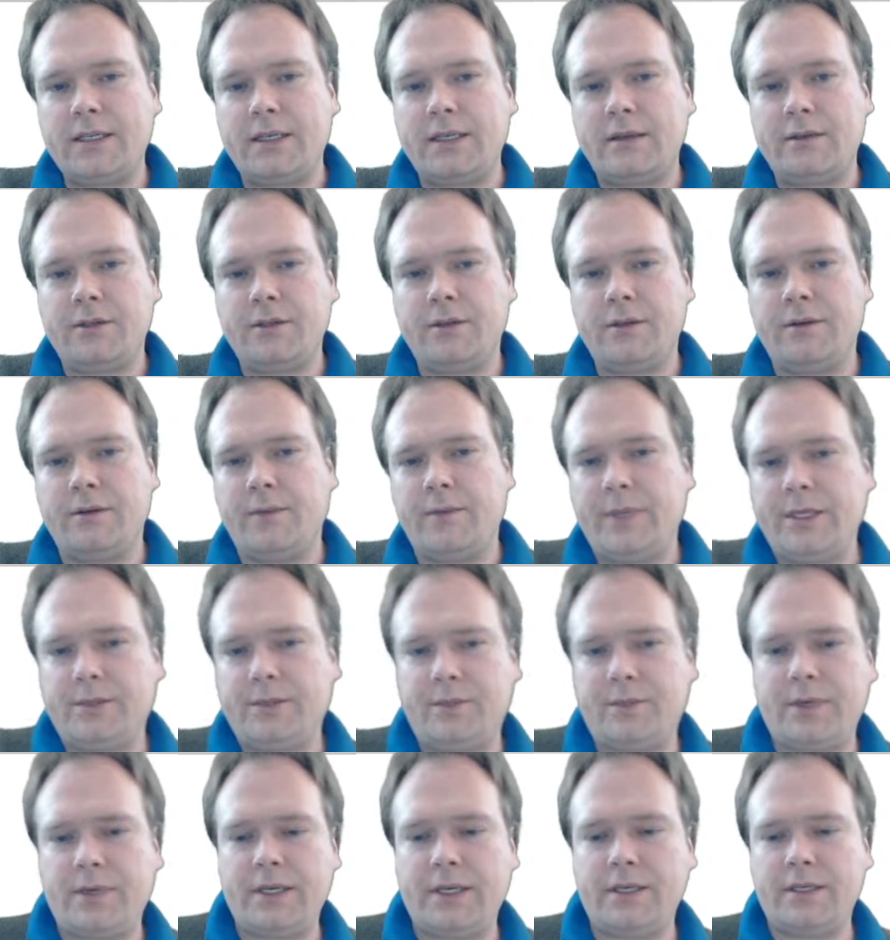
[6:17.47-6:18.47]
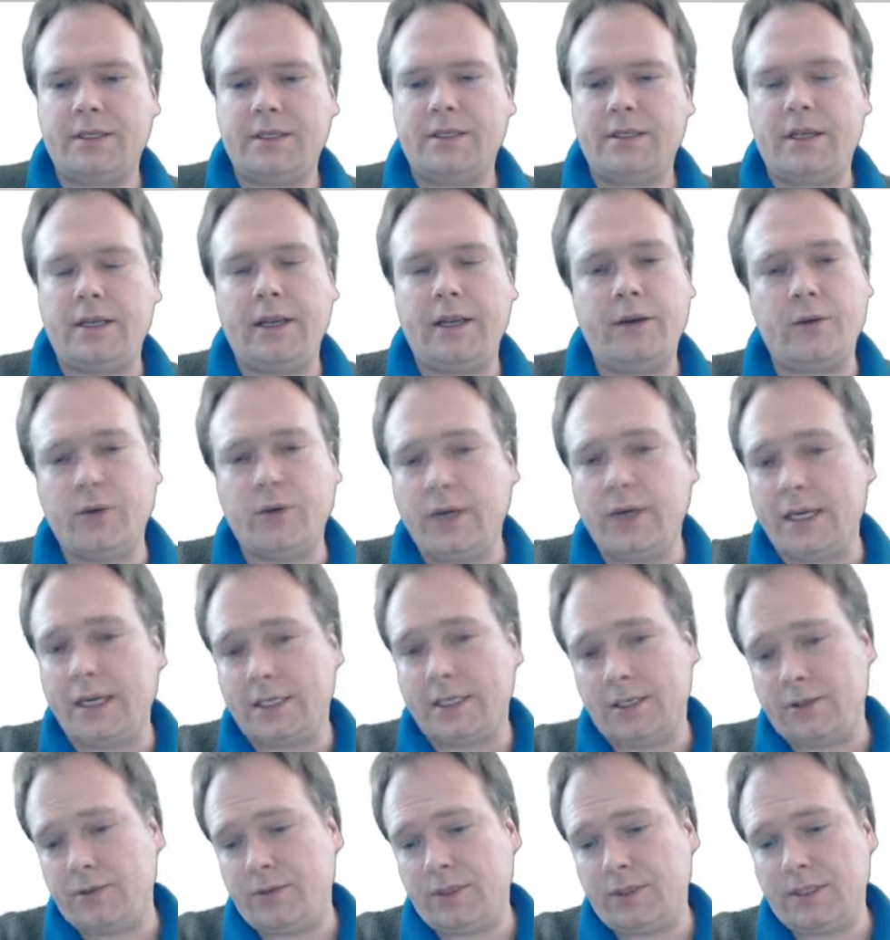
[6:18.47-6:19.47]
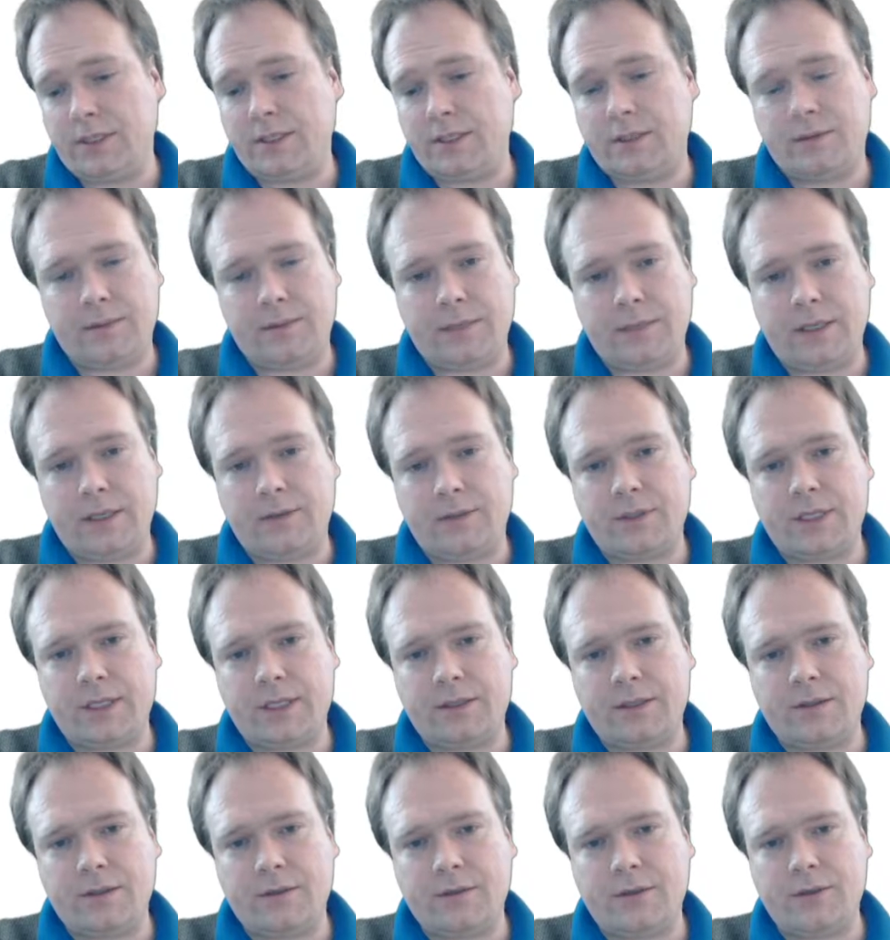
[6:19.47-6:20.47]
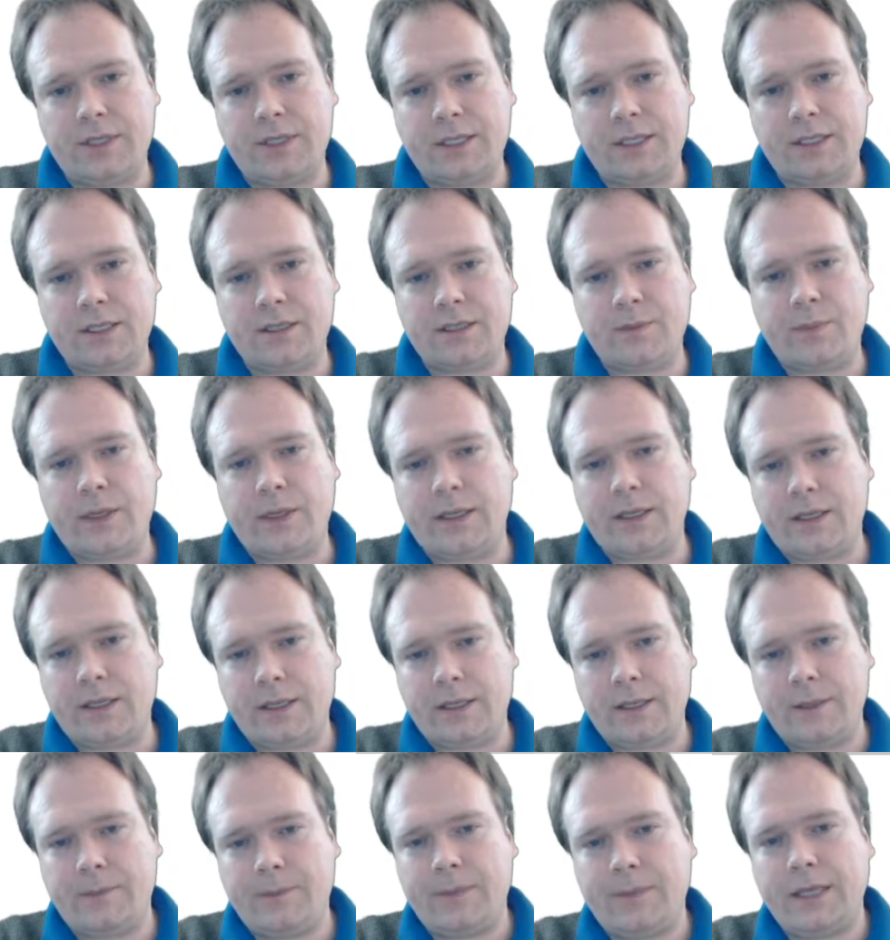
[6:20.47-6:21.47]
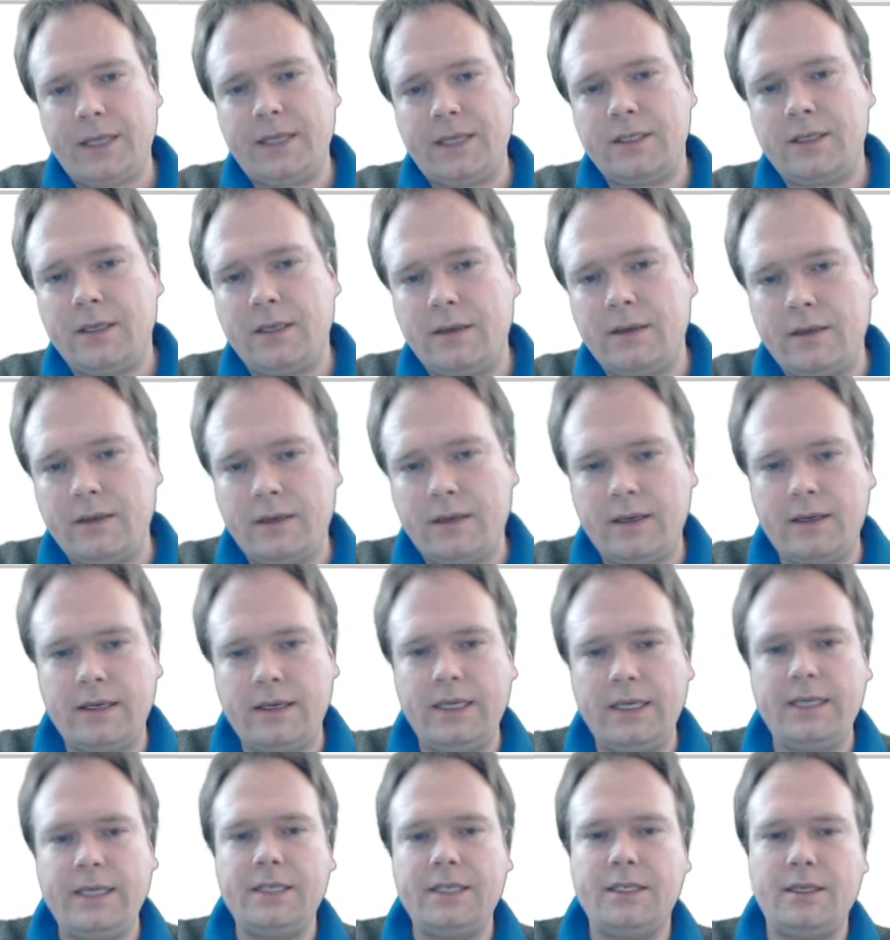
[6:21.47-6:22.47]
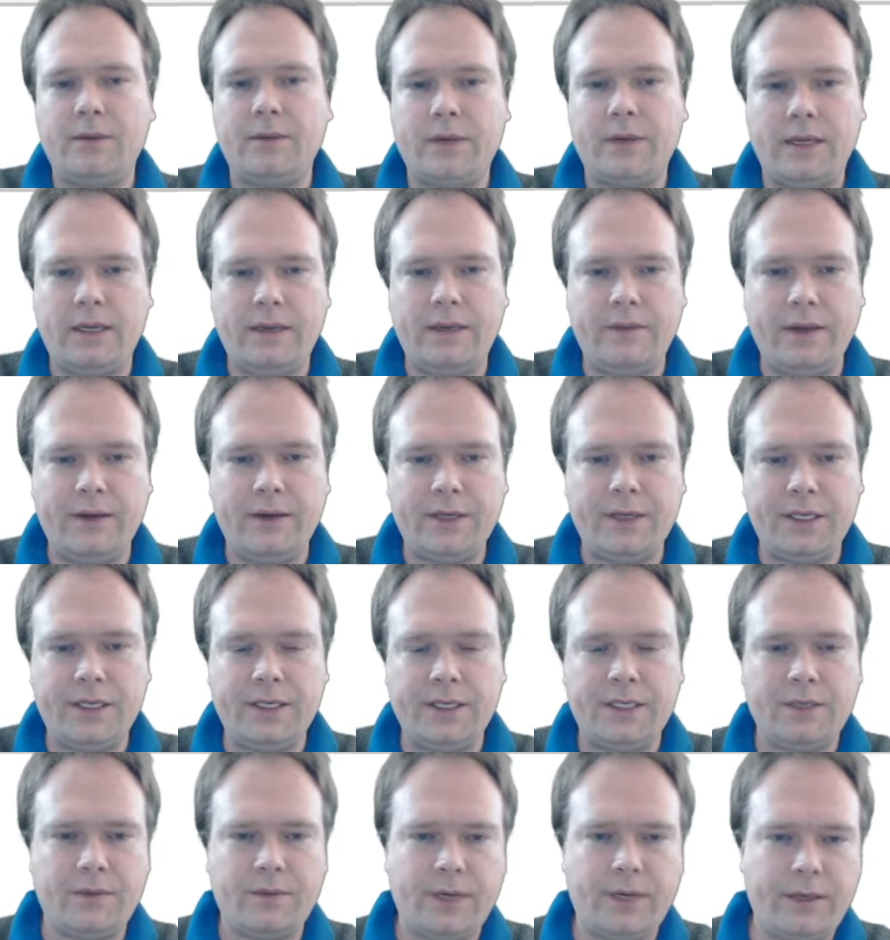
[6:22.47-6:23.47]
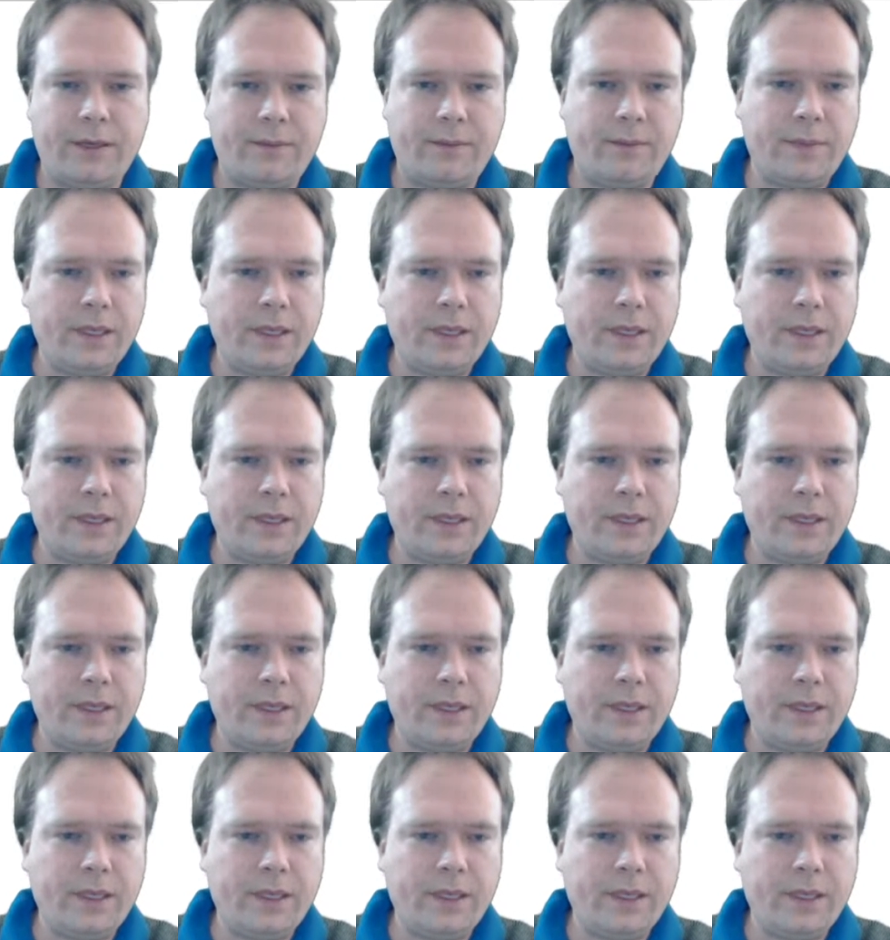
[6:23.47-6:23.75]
I'll show you best practice. You could actually do this, I would say, so to test, but there is an easier way.